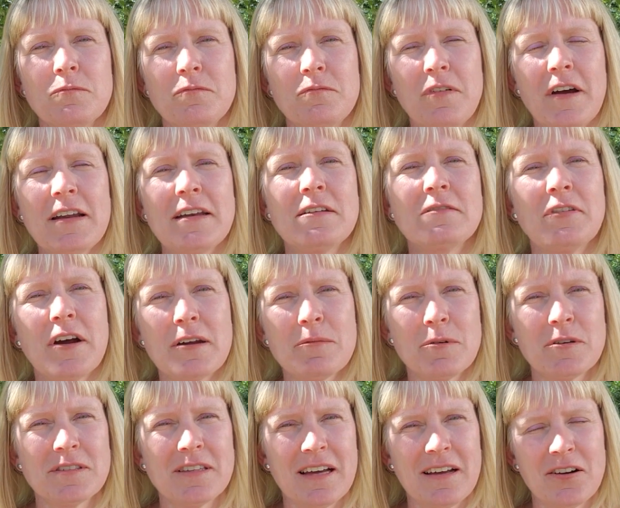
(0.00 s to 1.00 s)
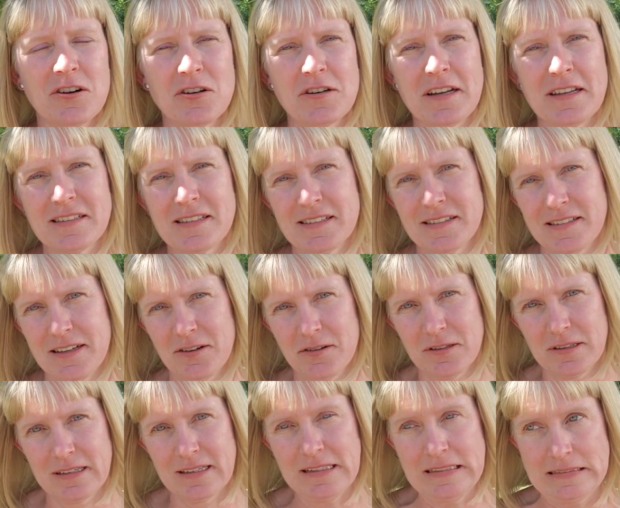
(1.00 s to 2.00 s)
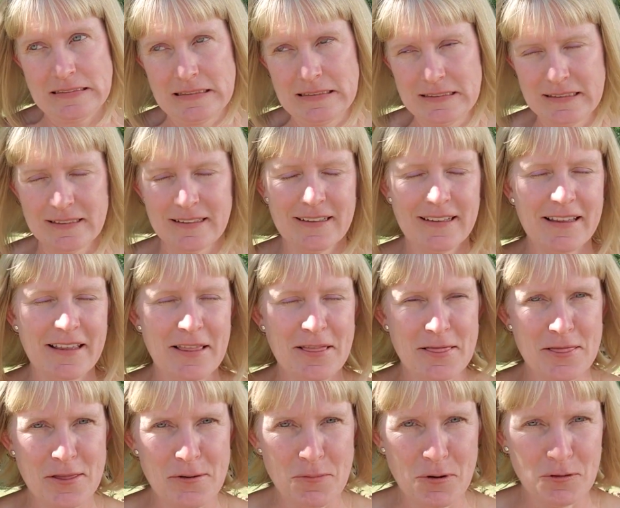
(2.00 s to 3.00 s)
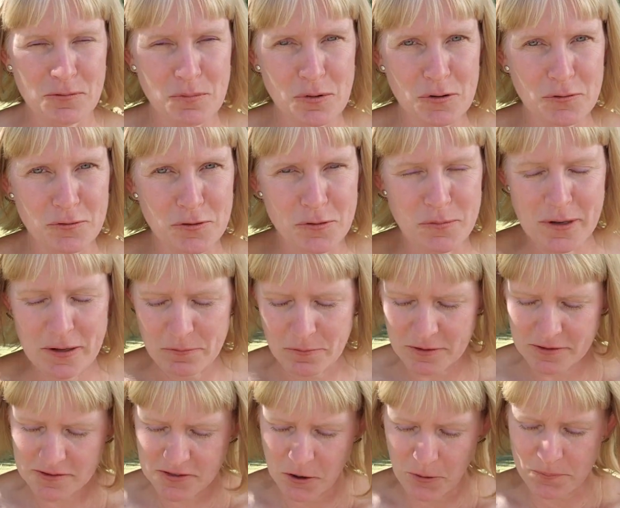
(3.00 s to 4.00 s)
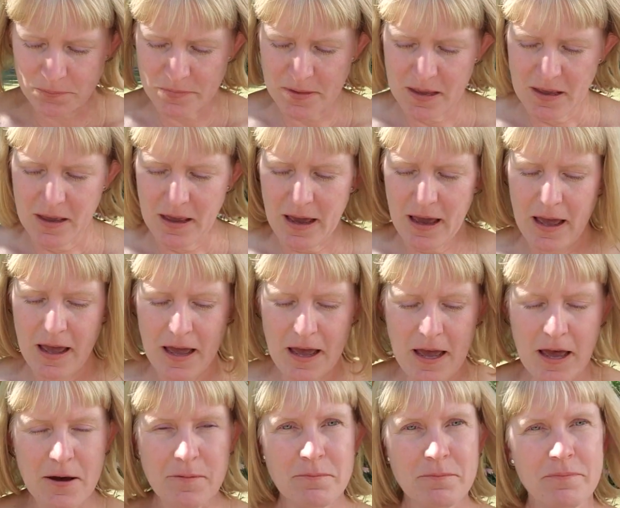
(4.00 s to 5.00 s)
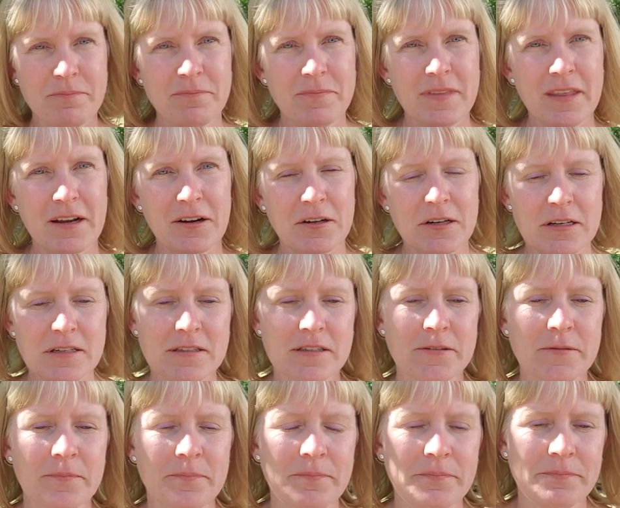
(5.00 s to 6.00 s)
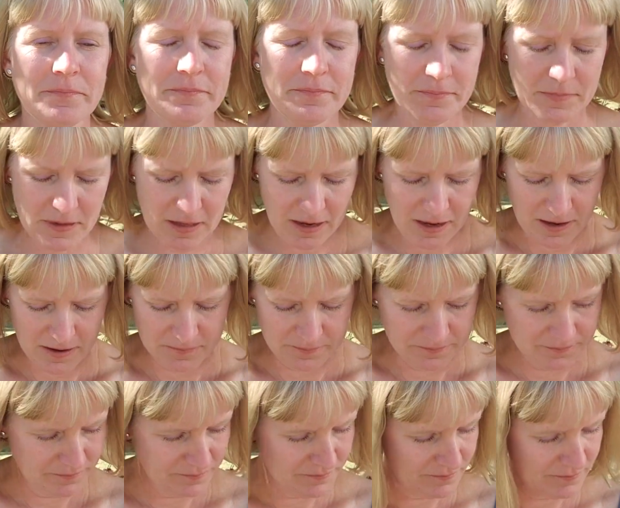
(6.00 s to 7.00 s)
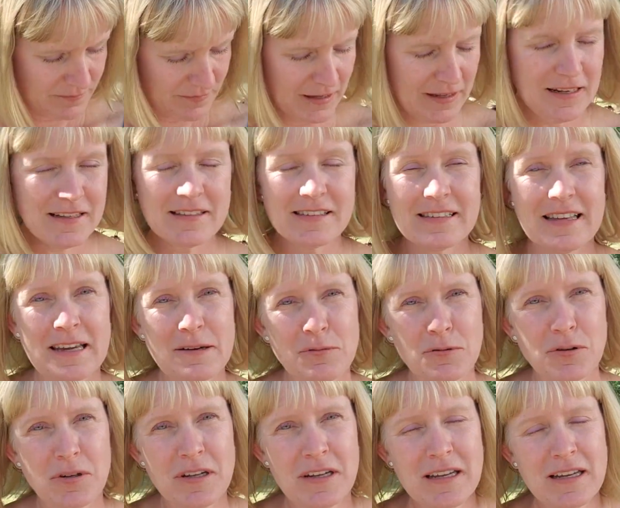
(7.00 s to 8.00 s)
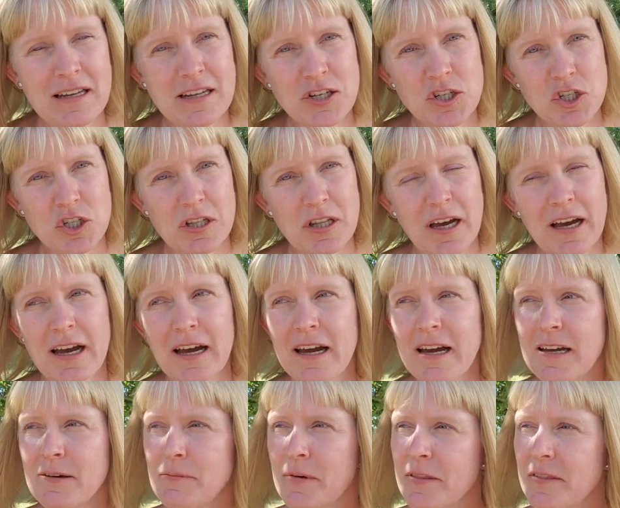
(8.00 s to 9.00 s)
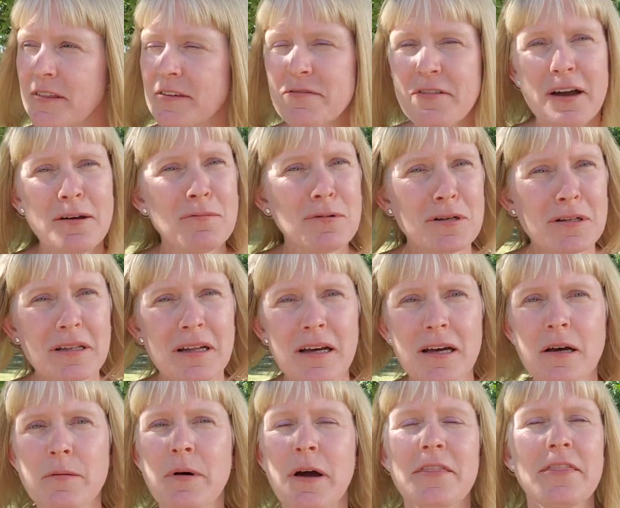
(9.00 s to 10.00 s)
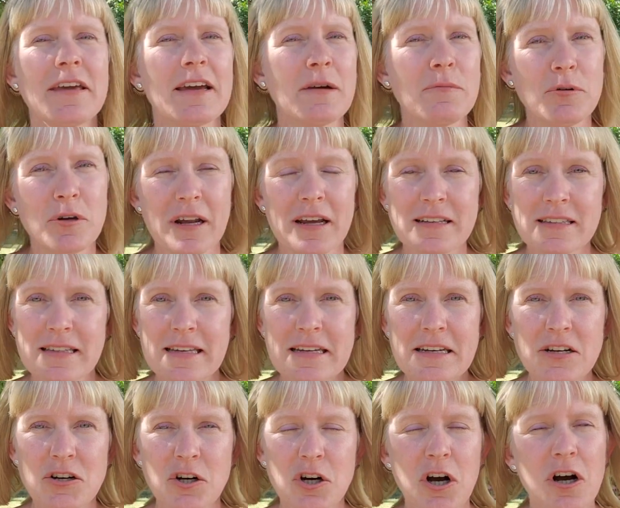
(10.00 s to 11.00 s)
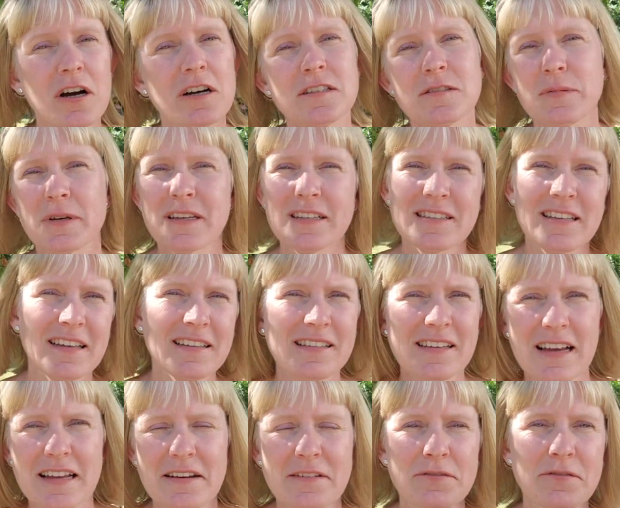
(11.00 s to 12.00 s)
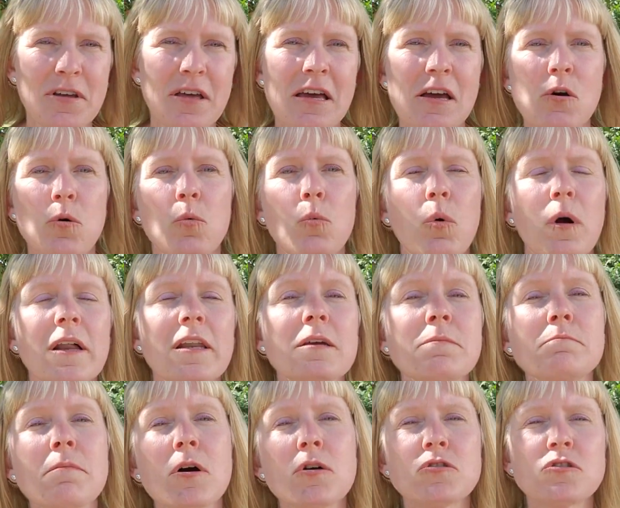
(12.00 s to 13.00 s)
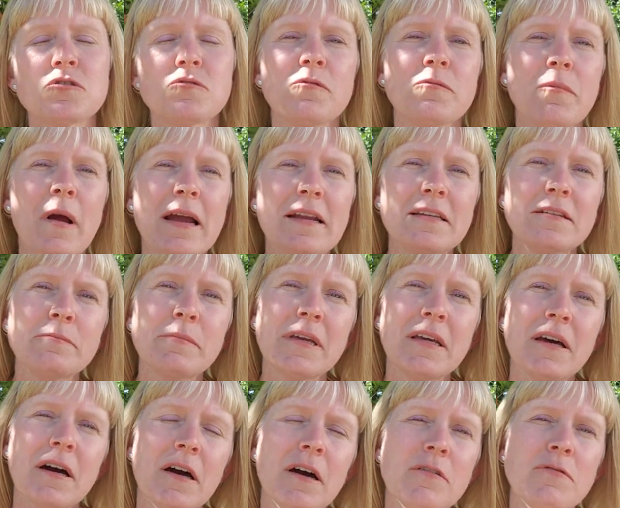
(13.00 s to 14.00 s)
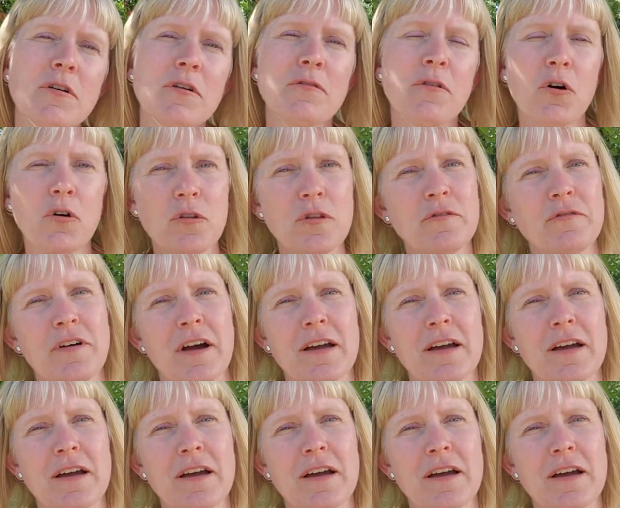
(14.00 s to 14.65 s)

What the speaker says: finding fibers that aren't necessarily the most beautiful to begin with. So there it is. Okay. And it's labeled July Monthly Fiber Club. I think I put Icelandic cross because that's kind of what it most reminded me of all the